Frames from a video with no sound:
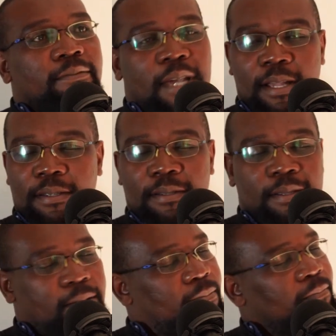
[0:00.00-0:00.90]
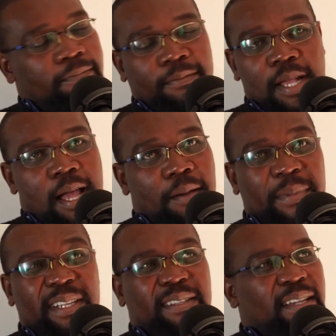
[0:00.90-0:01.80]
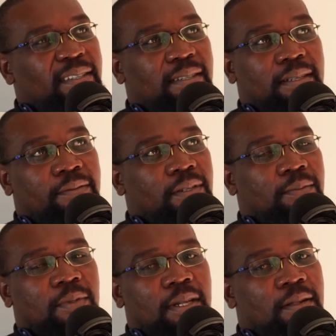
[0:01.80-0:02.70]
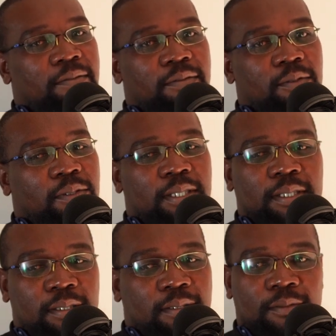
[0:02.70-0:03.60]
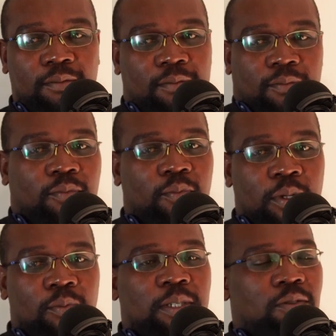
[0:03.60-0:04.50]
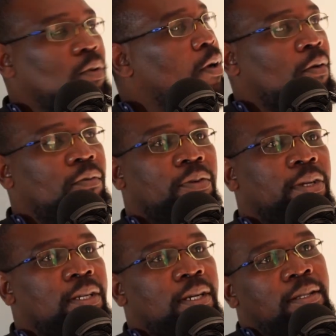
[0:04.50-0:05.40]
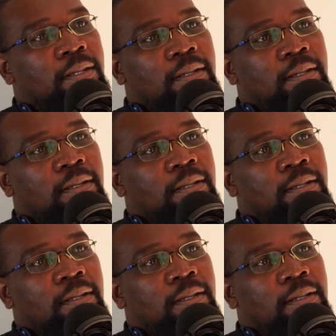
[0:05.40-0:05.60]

Yes, sir. I mean, he says it even himself, but we must look out for each other.